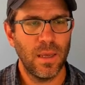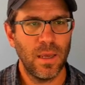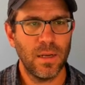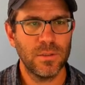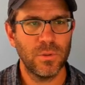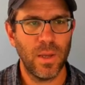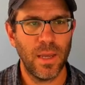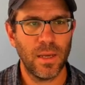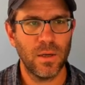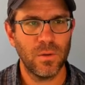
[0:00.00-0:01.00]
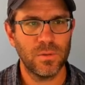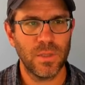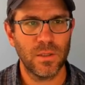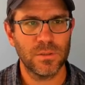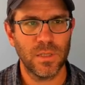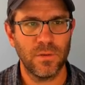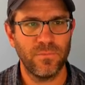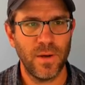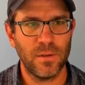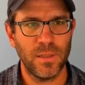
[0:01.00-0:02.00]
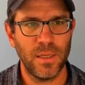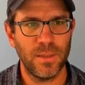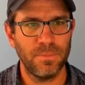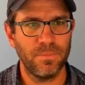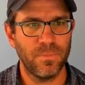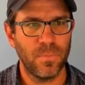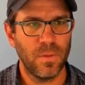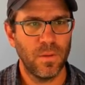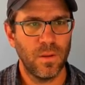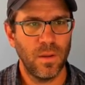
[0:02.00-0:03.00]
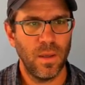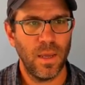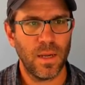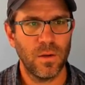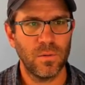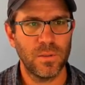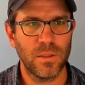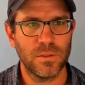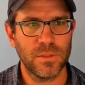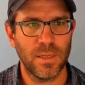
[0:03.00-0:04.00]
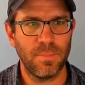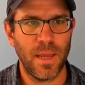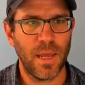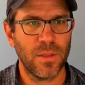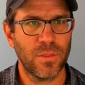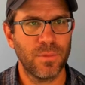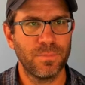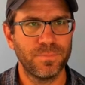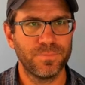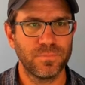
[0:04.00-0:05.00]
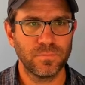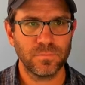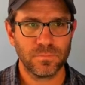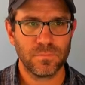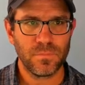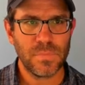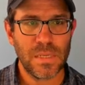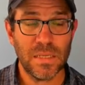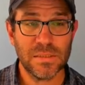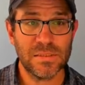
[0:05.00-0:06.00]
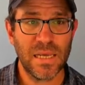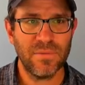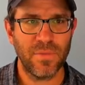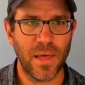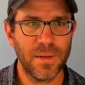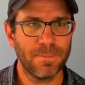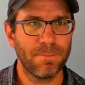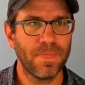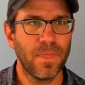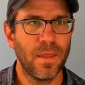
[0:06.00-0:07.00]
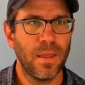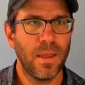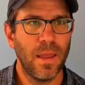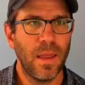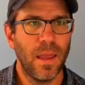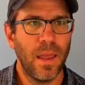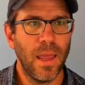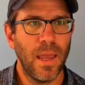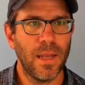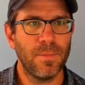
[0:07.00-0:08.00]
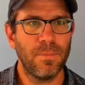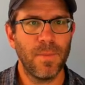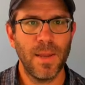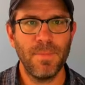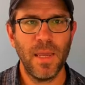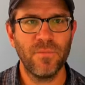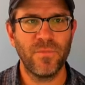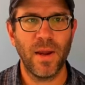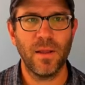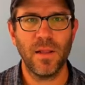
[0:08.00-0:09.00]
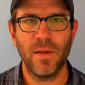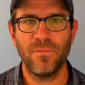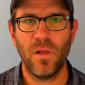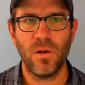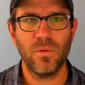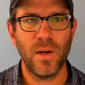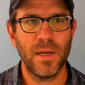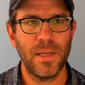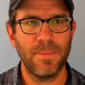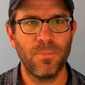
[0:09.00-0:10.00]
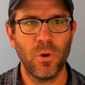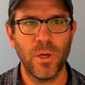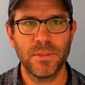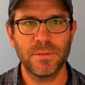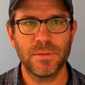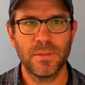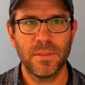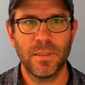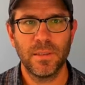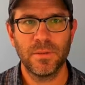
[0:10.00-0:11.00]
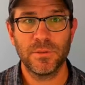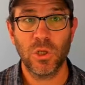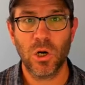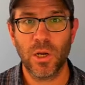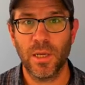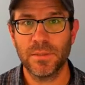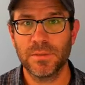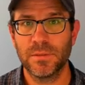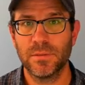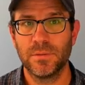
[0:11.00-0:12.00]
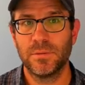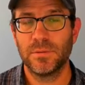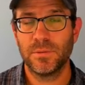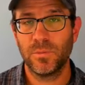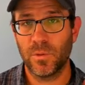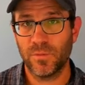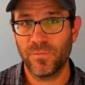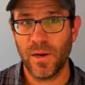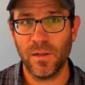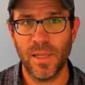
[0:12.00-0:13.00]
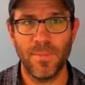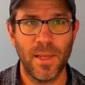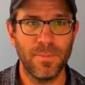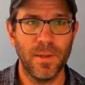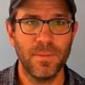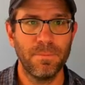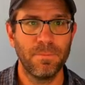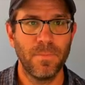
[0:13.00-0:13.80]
And I'll do echo dollar sign file name, echo dollar sign path. Save that. And my make file, I've already put the target where the file name had been.